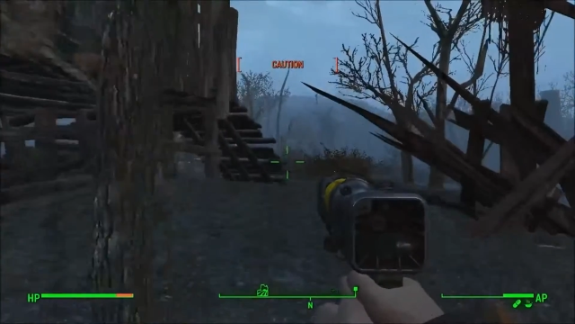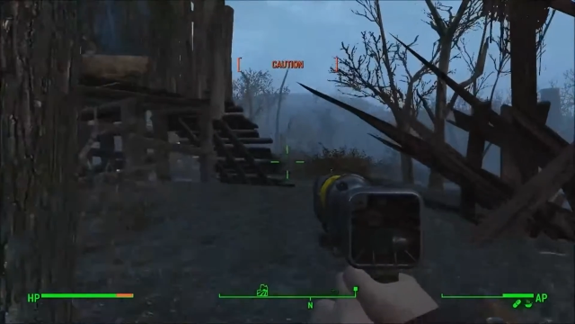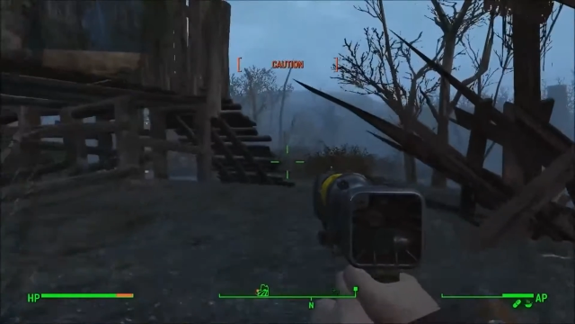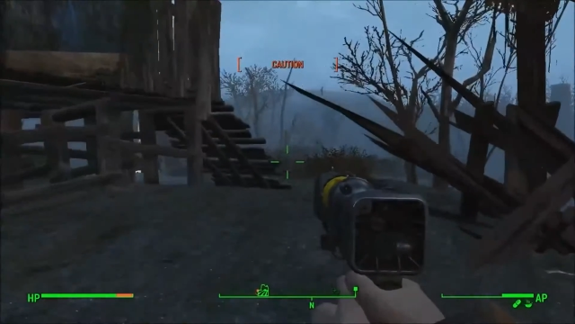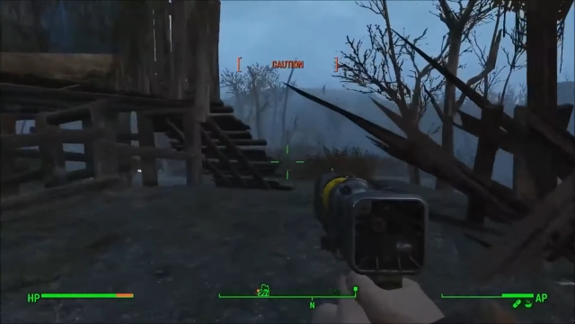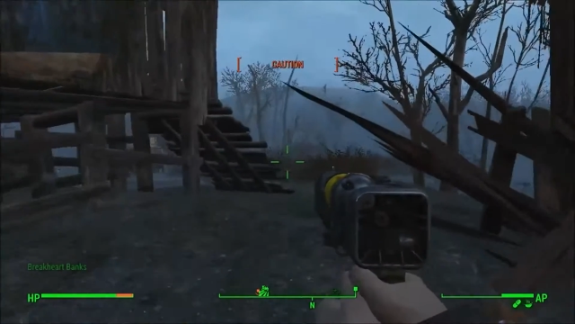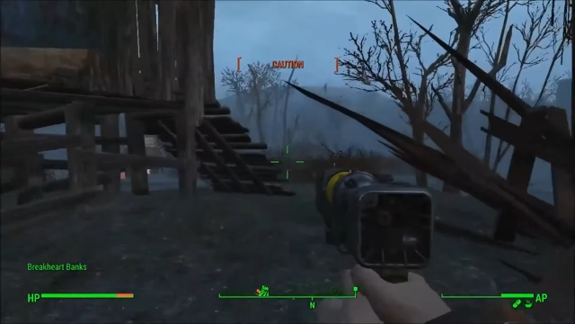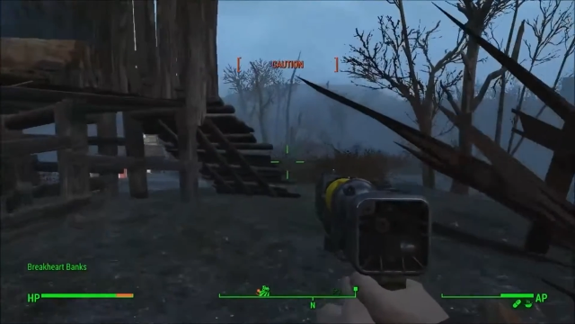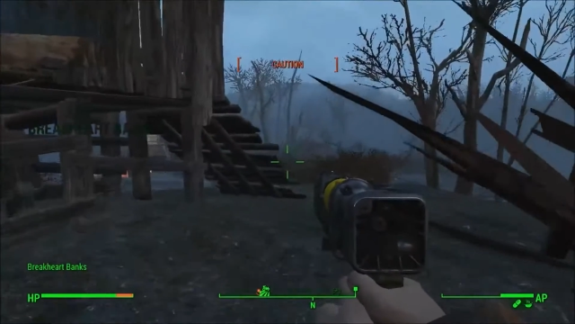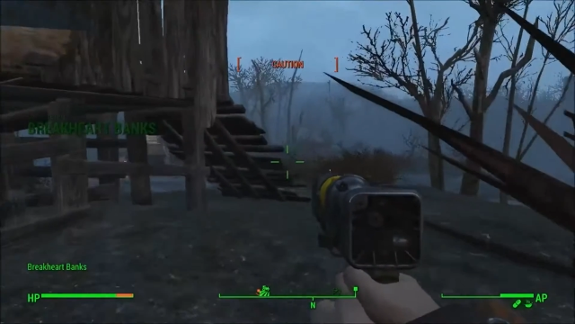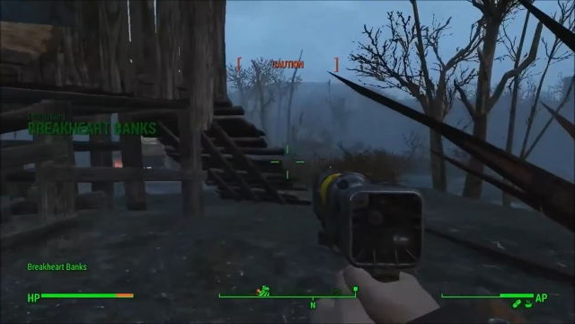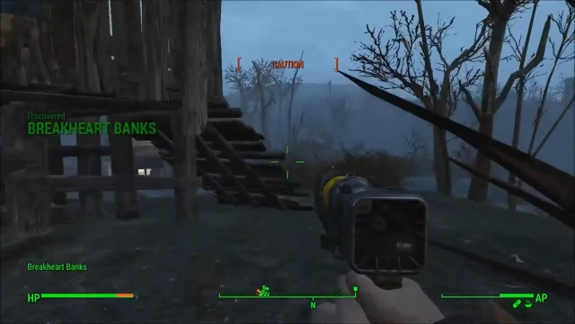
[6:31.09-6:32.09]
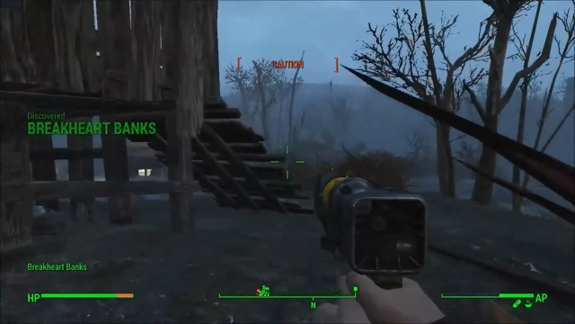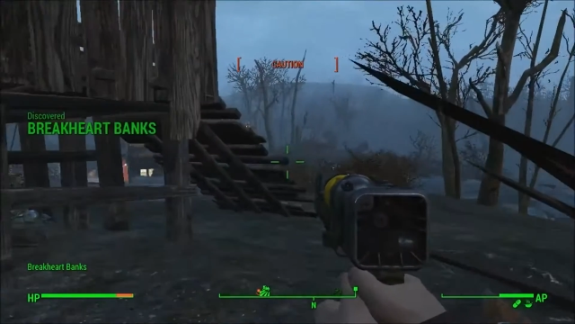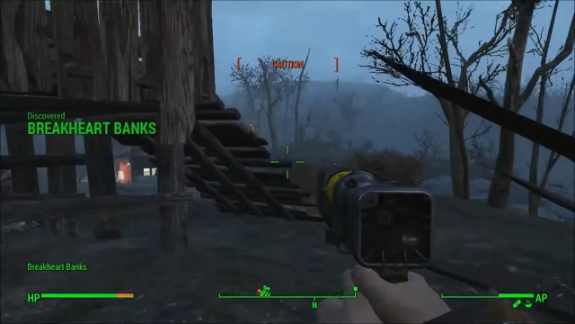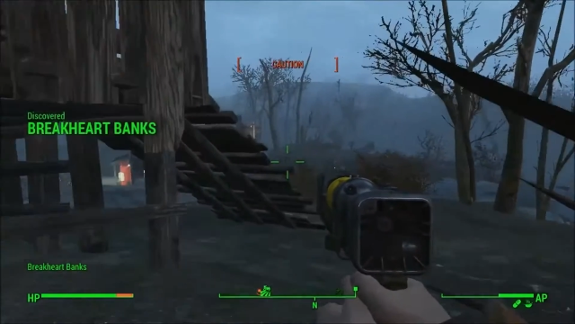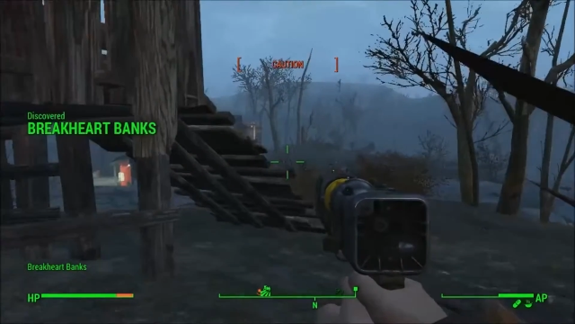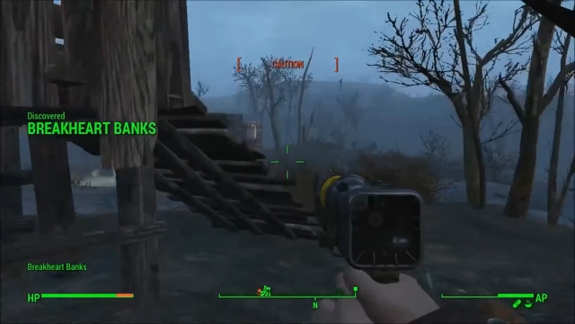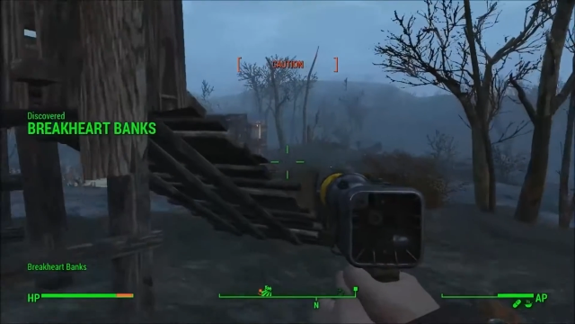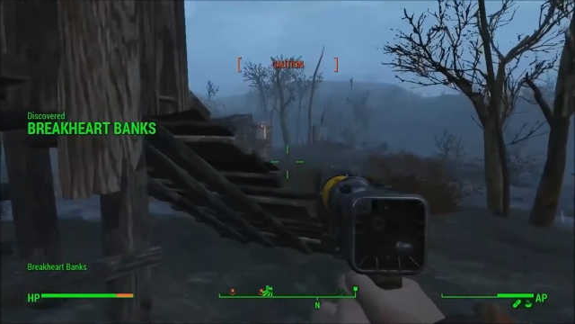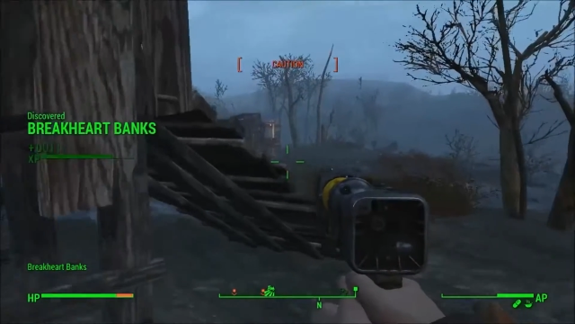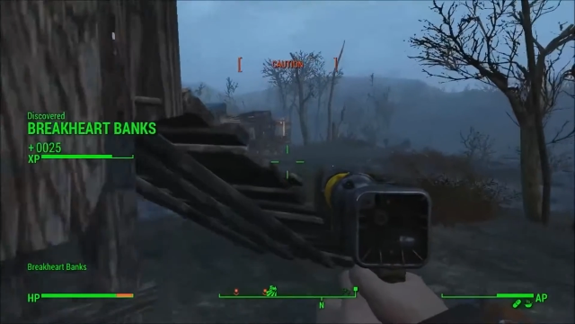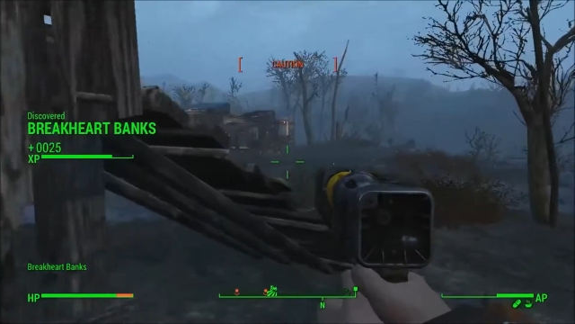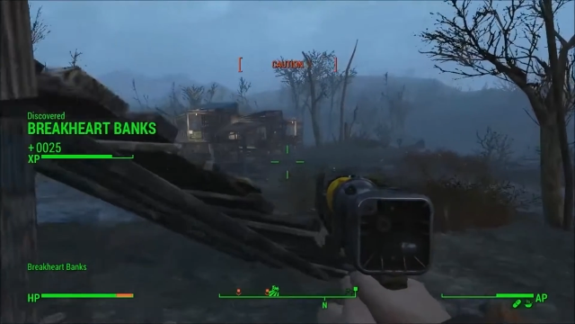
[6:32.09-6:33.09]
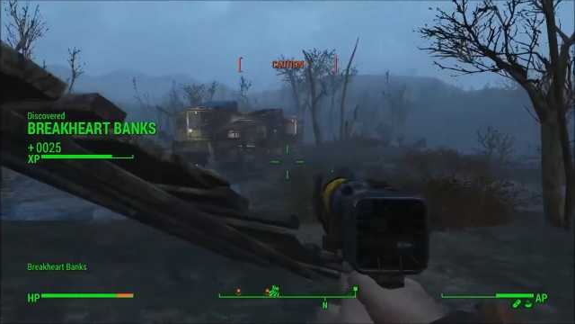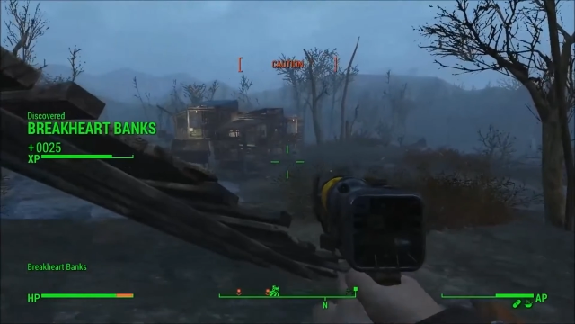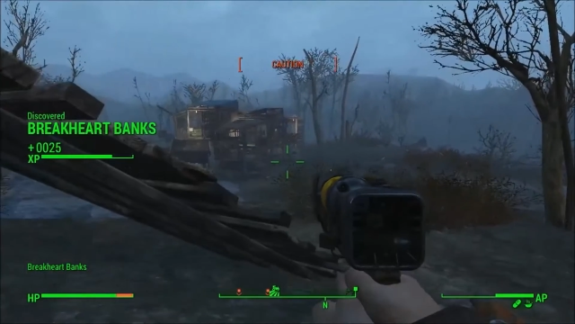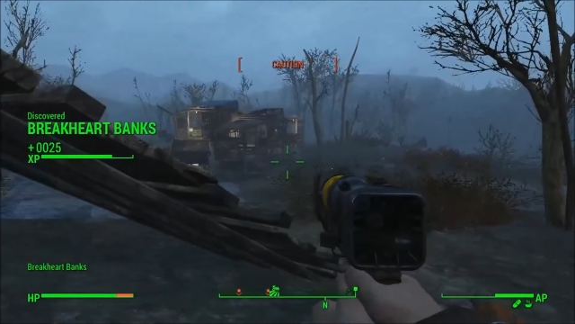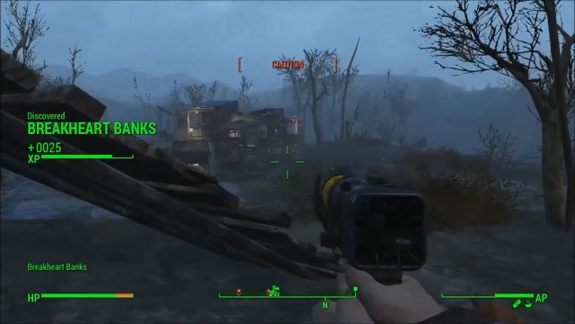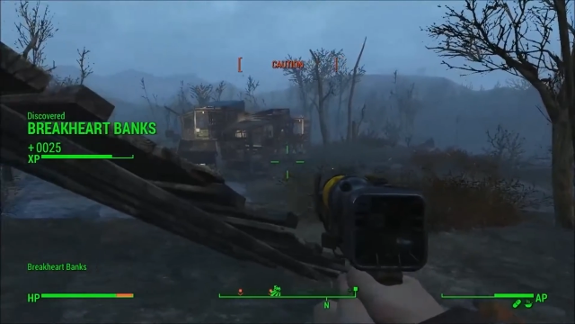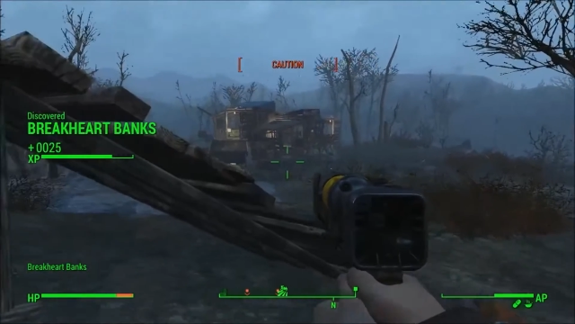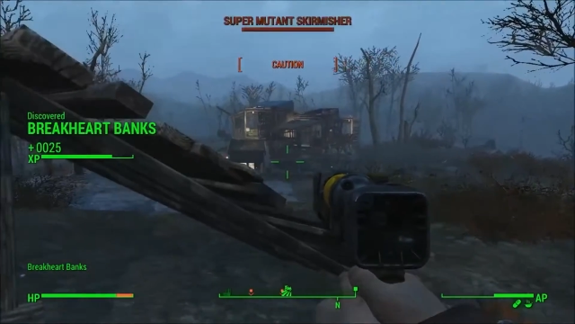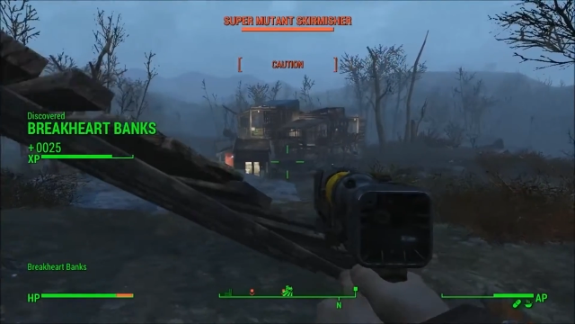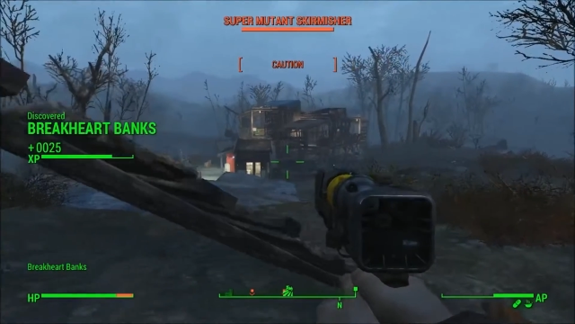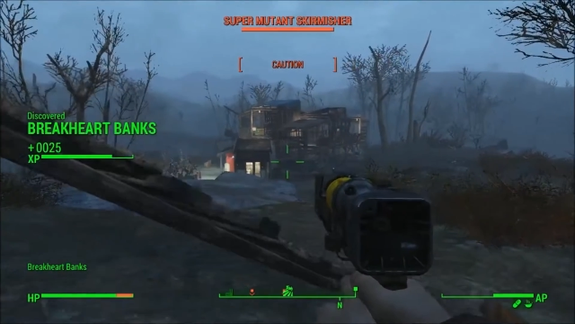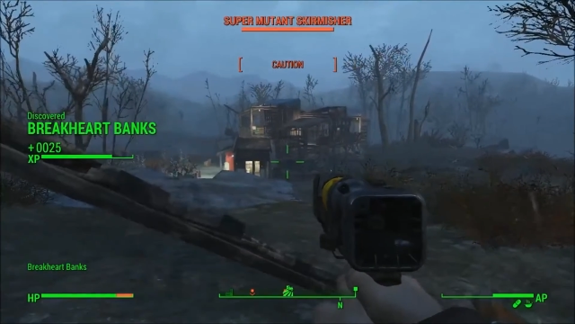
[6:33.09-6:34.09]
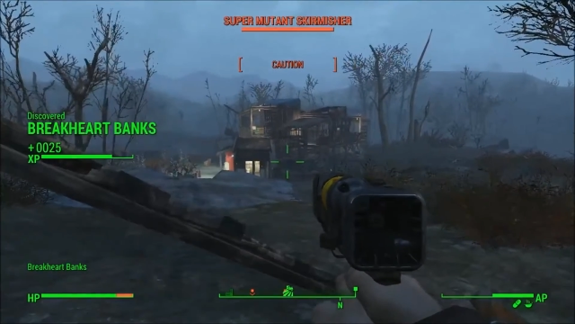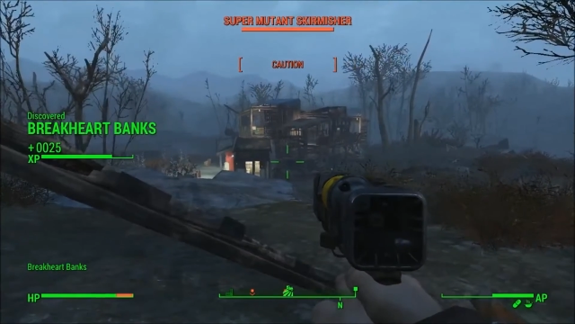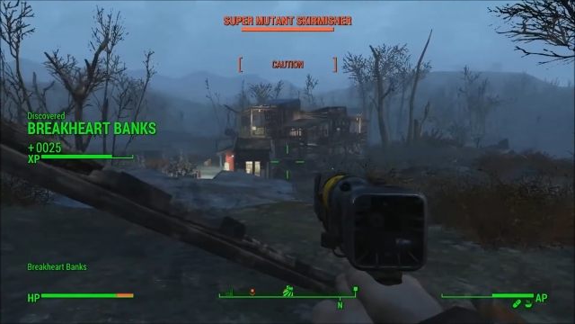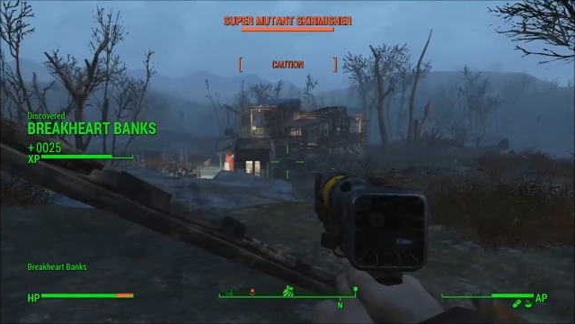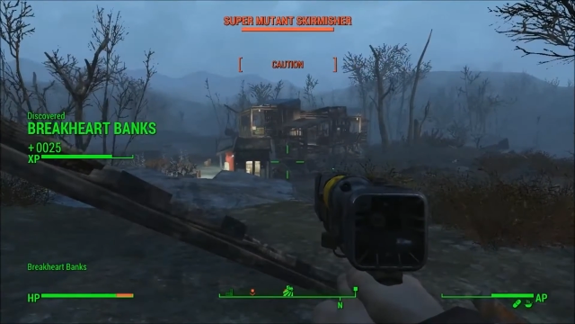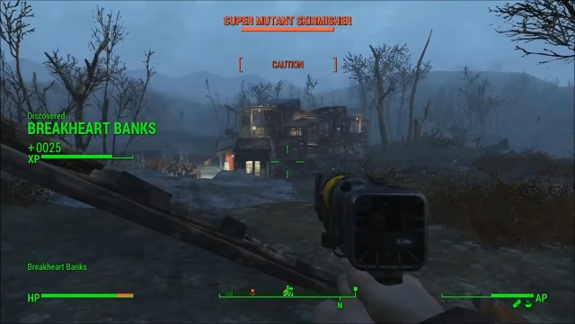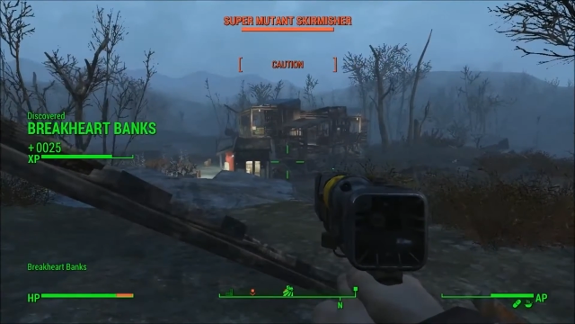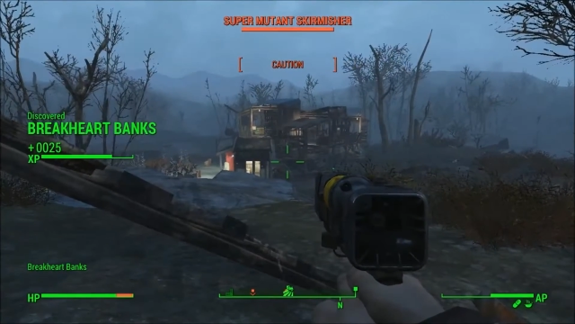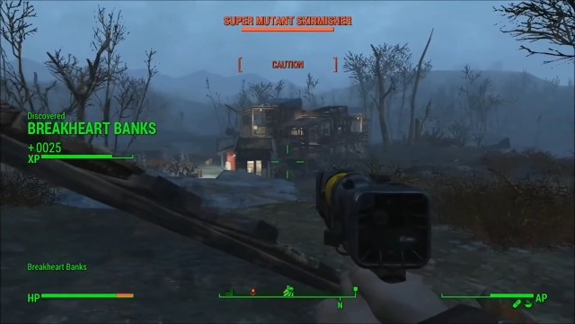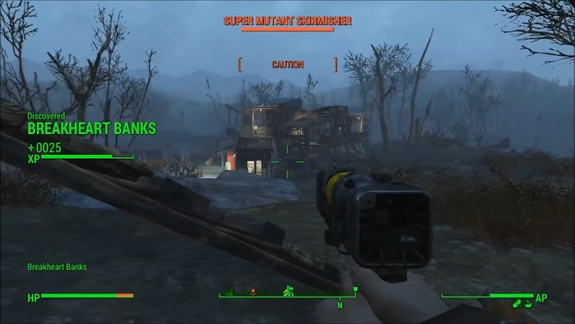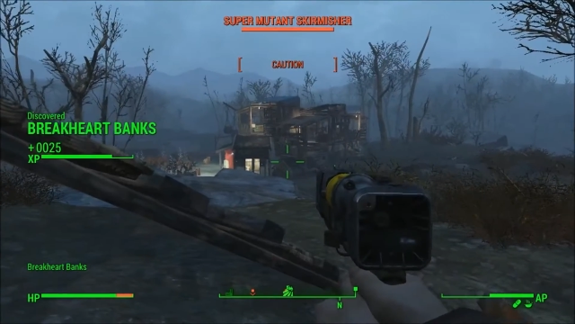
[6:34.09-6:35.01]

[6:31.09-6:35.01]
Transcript: No face is visible, so there are no lips to read.